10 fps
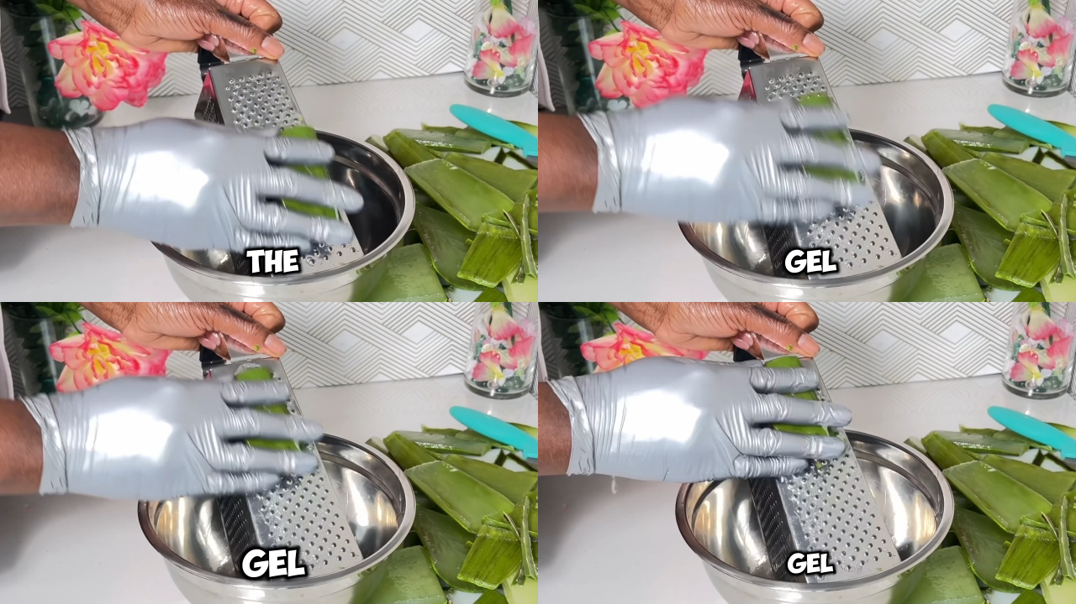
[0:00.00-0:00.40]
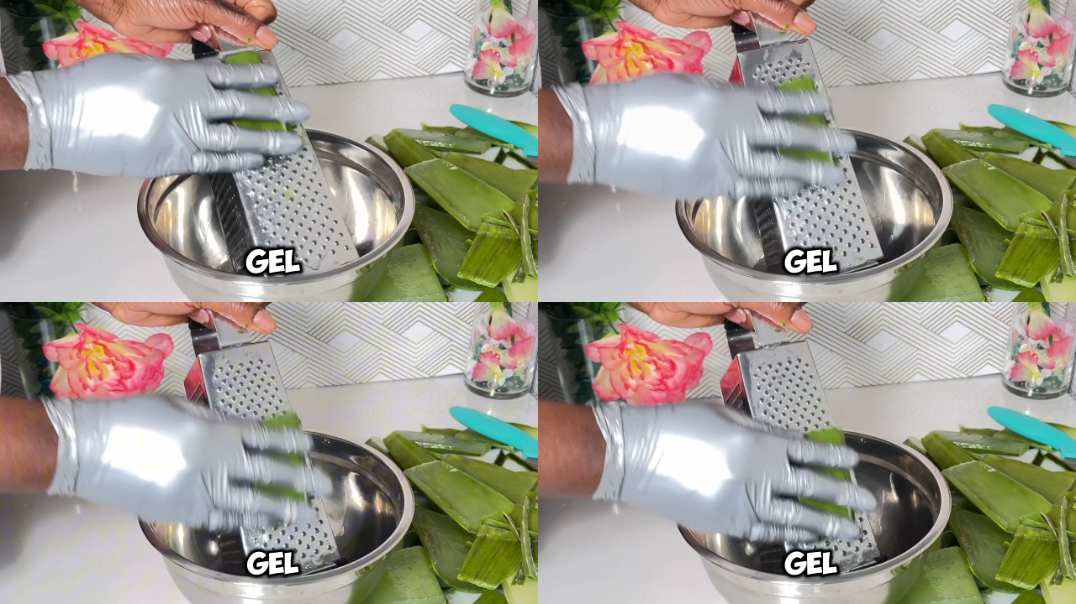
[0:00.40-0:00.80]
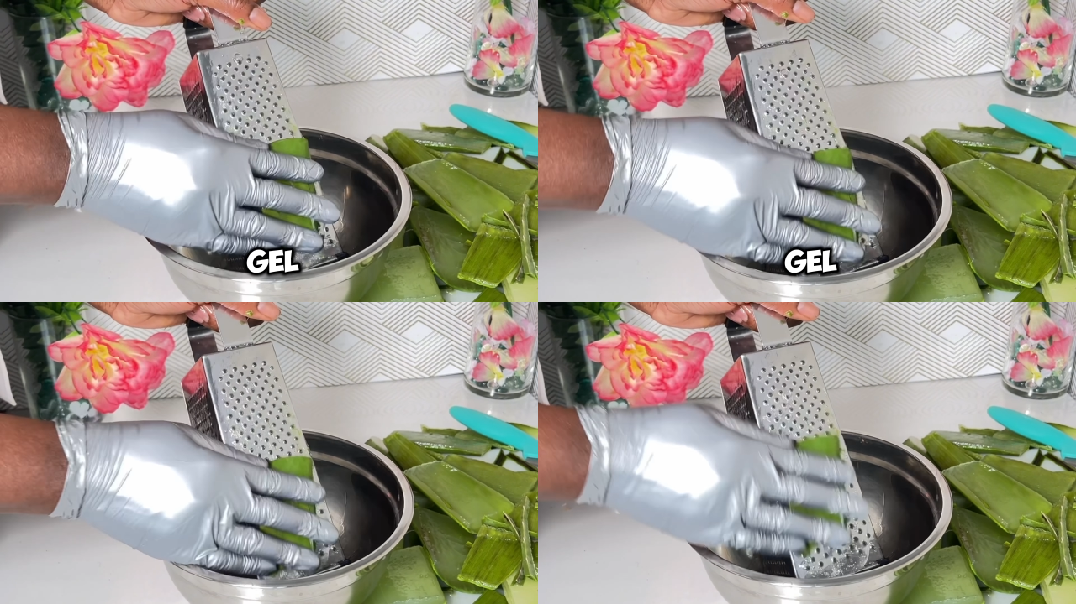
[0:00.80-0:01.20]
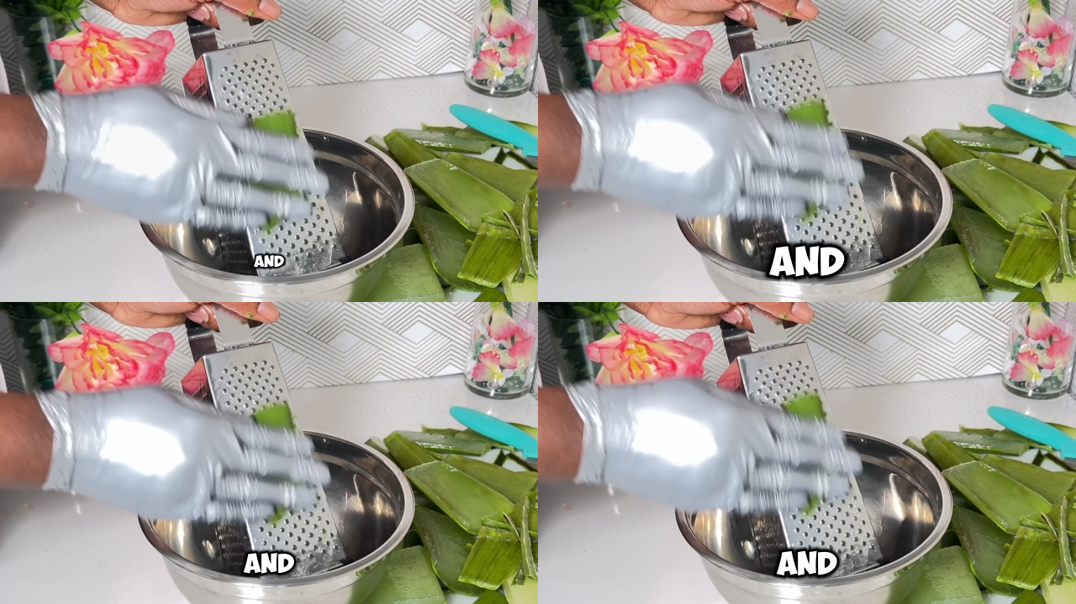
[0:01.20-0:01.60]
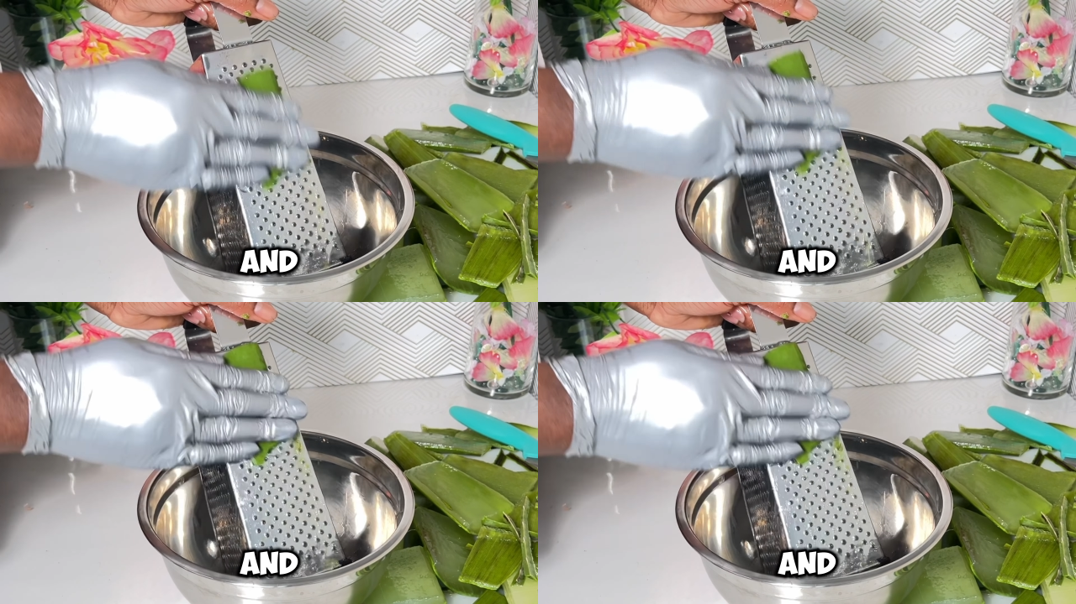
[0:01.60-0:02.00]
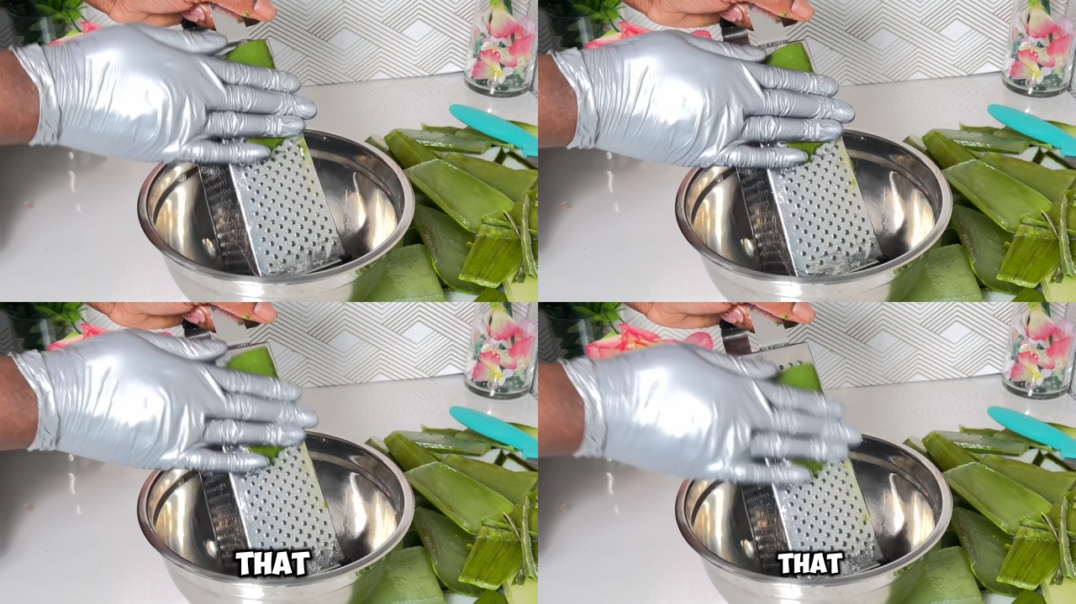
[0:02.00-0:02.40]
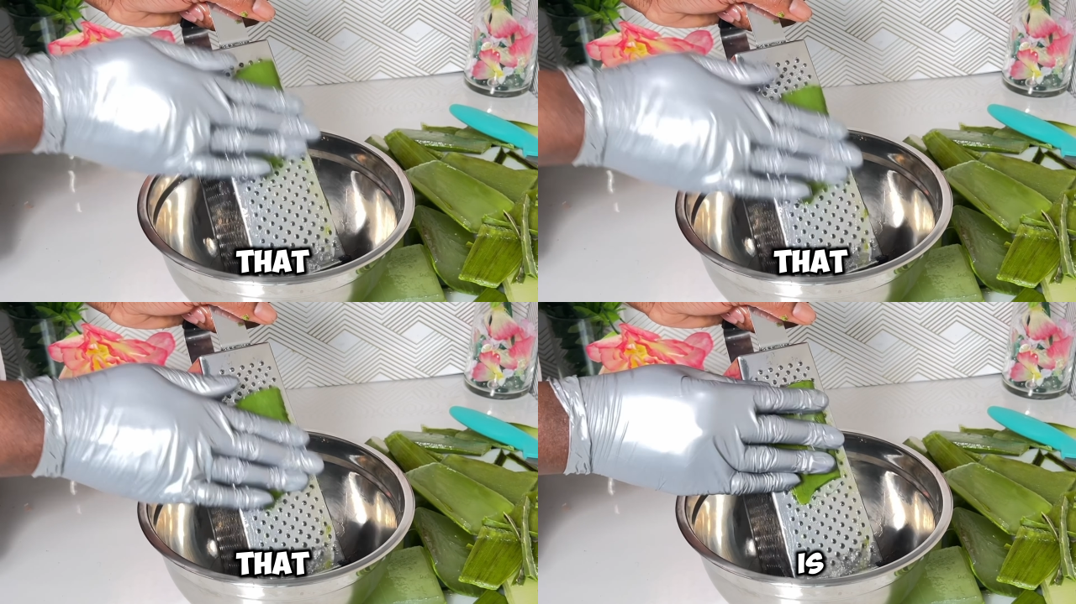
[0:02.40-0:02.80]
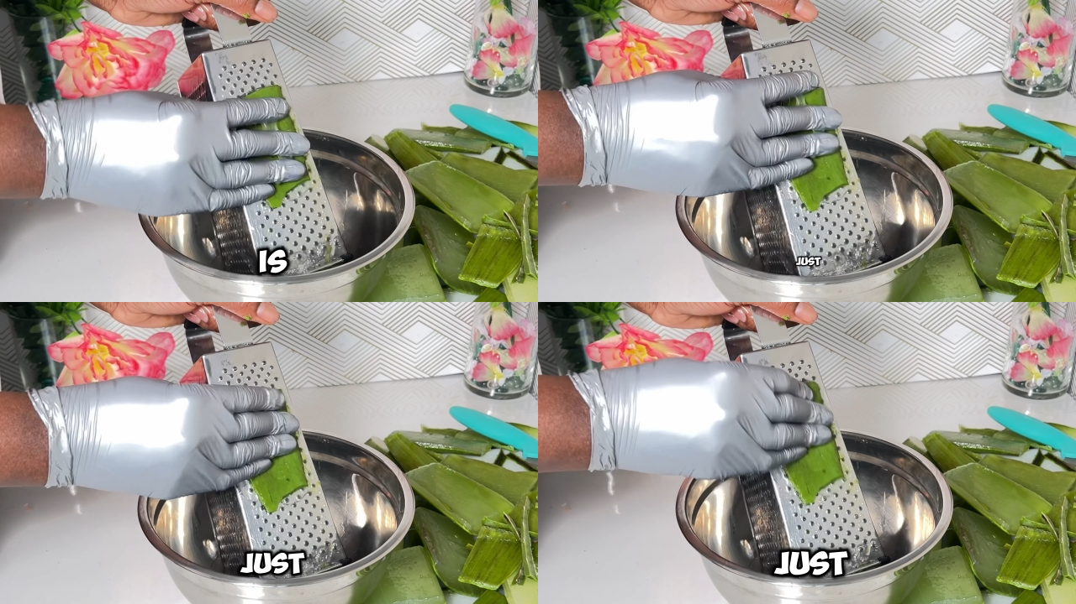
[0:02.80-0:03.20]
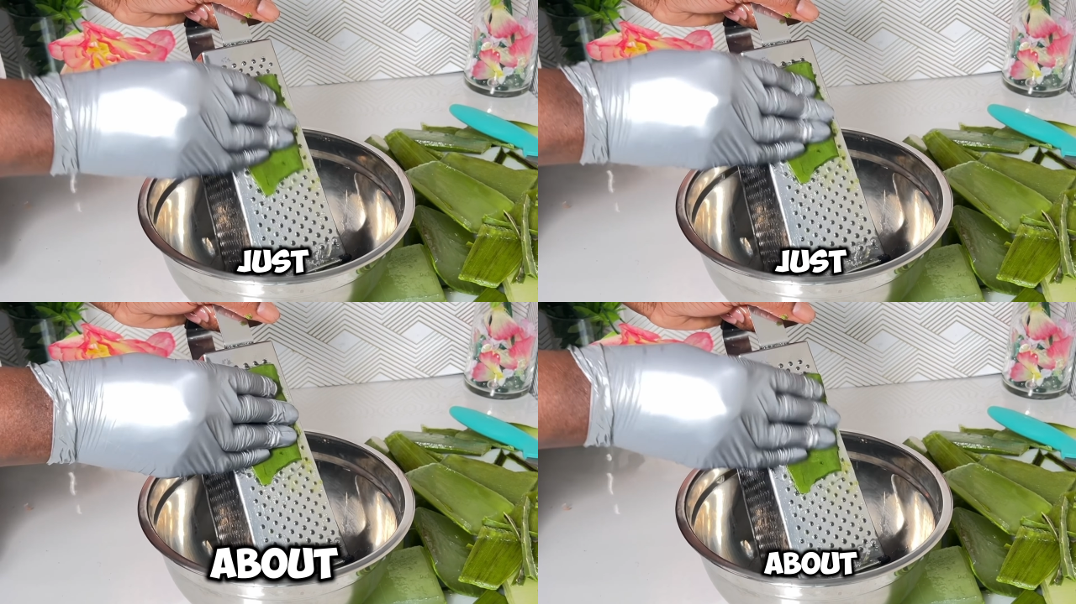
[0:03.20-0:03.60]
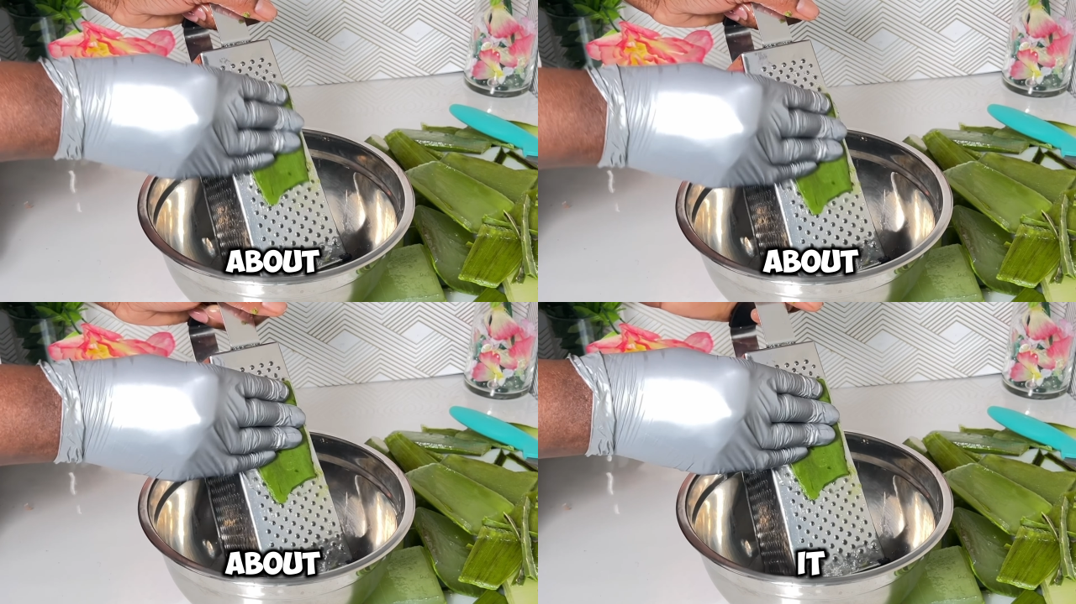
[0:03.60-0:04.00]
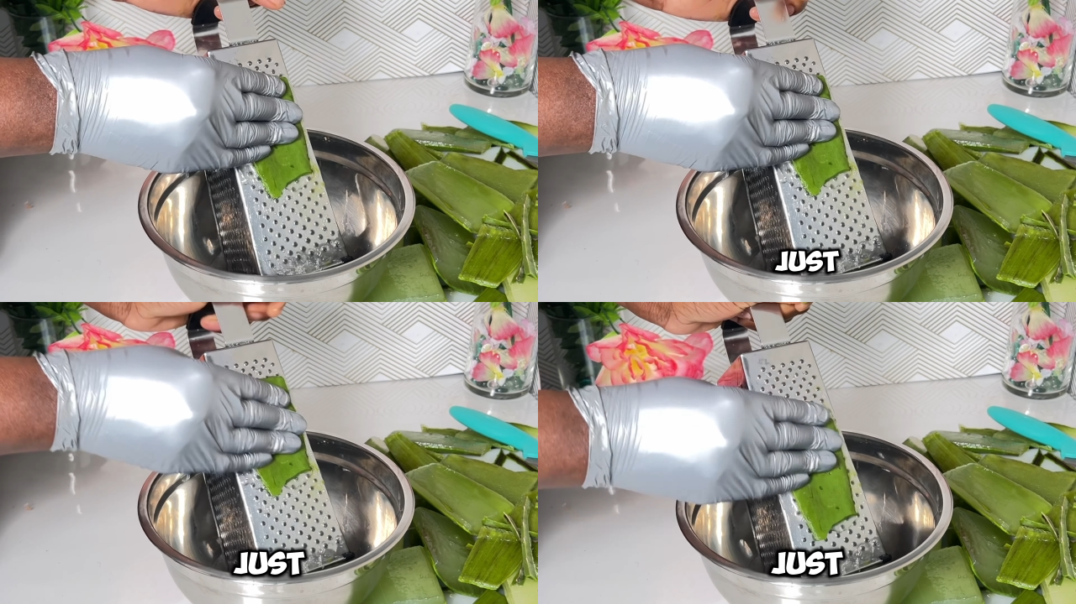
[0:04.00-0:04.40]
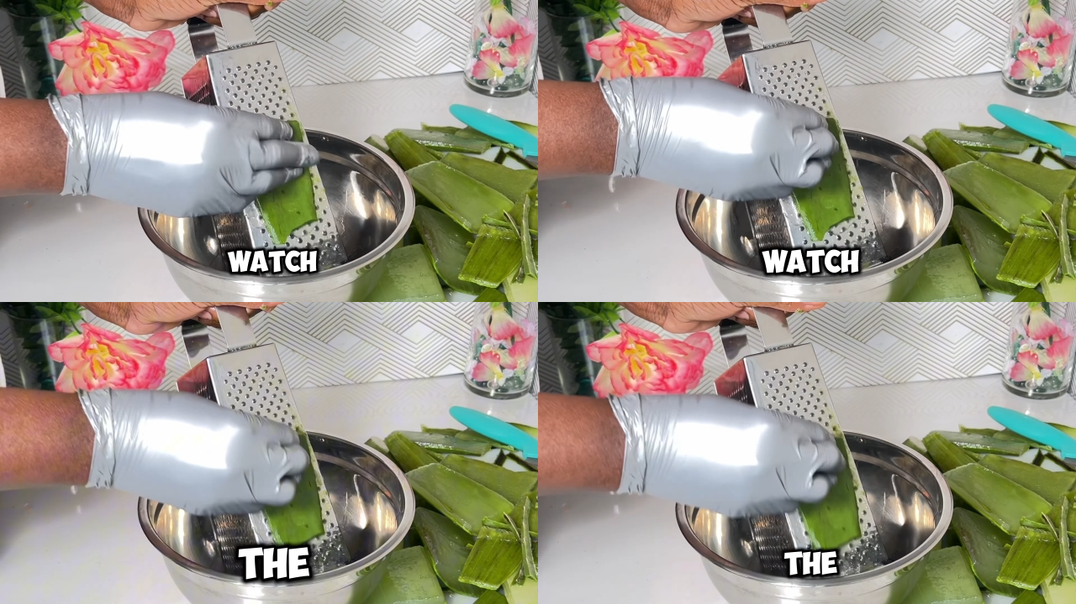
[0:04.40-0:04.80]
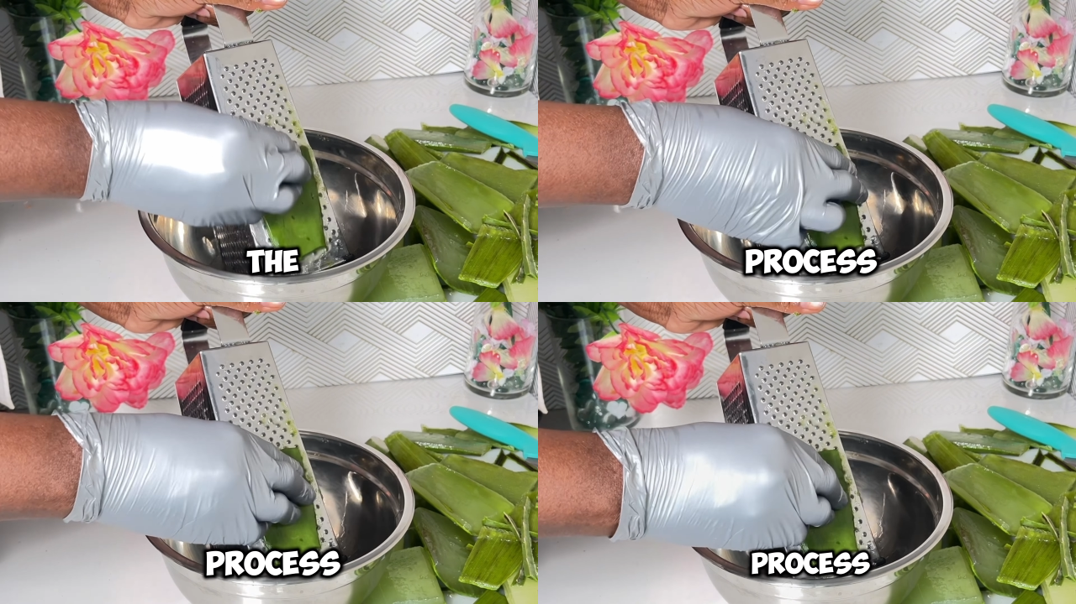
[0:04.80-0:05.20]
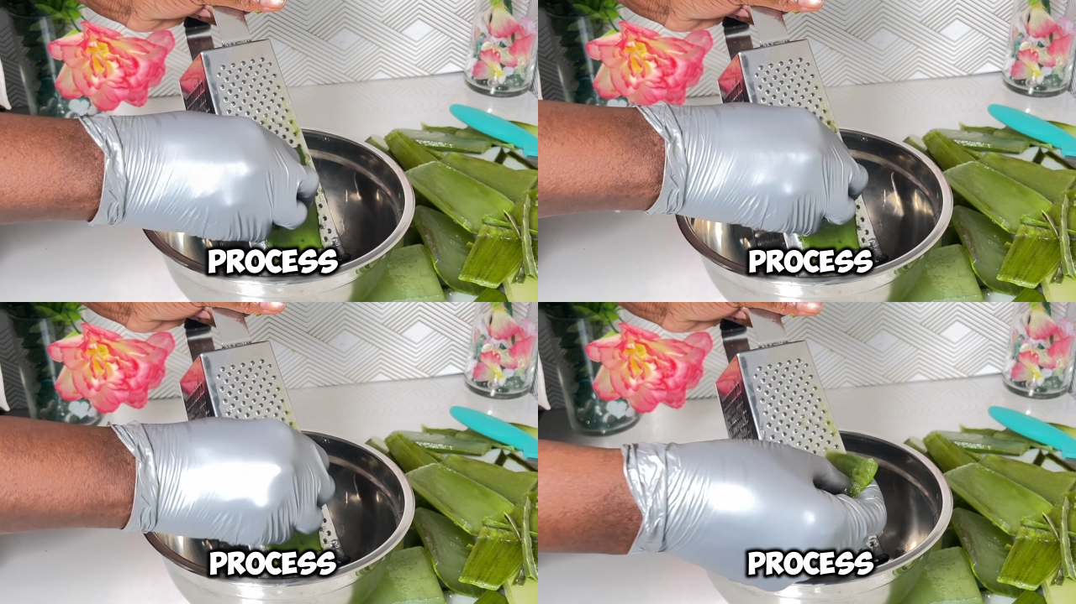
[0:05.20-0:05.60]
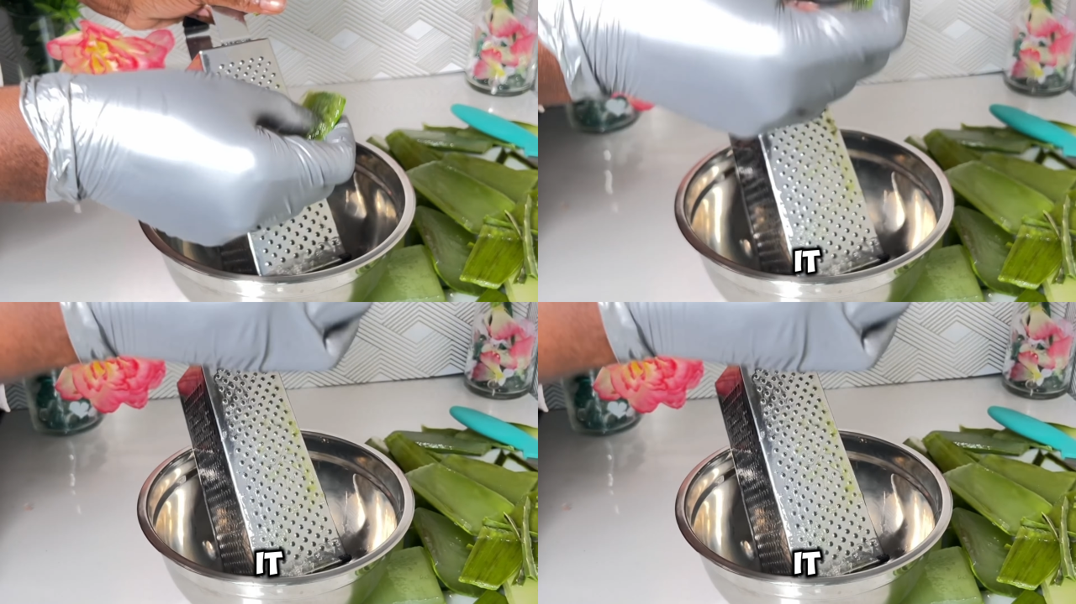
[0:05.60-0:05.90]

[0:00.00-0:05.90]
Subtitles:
[unreadable: no face in view]